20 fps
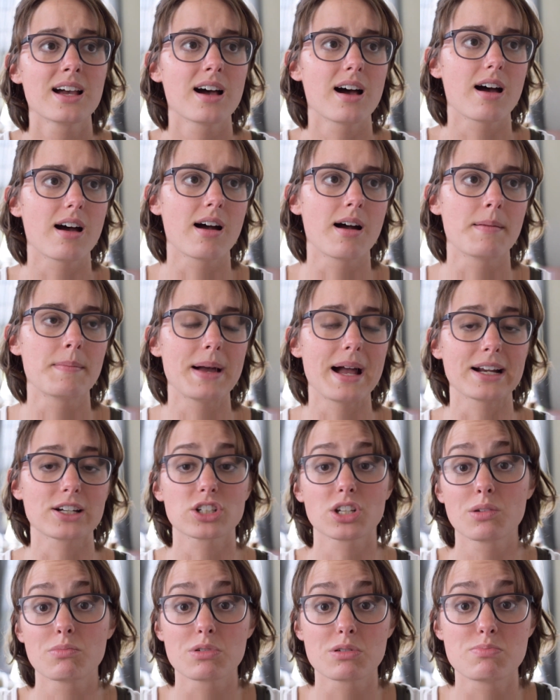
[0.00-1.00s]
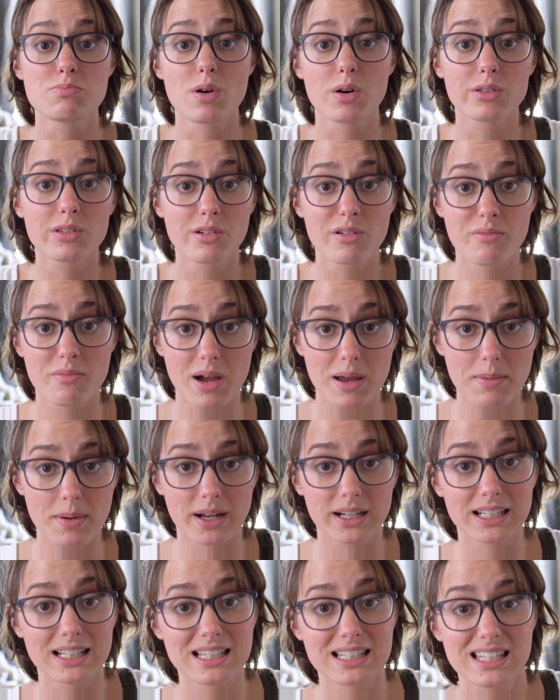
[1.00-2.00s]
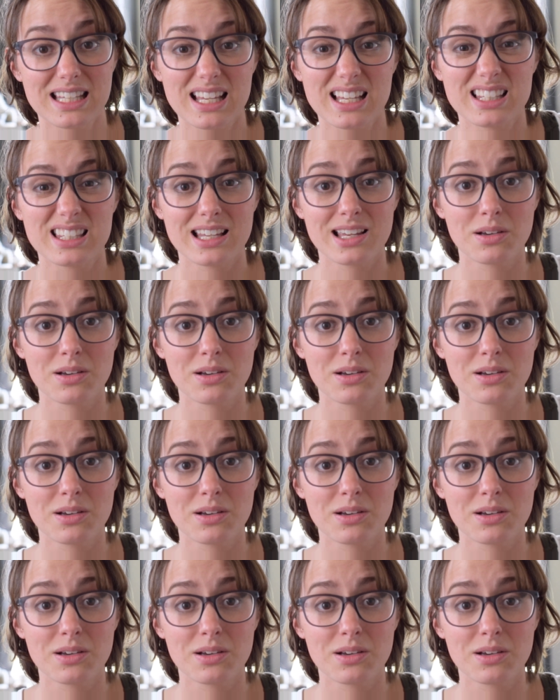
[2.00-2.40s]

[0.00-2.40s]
Actually, with both of my pregnancies,